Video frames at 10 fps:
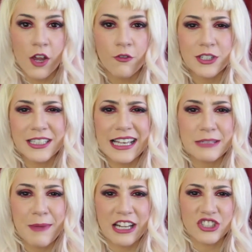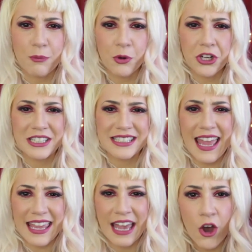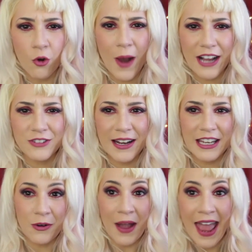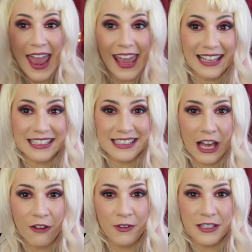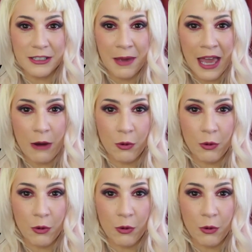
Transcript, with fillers: For today's mashup, we're gonna take Rekt Radio and selfism,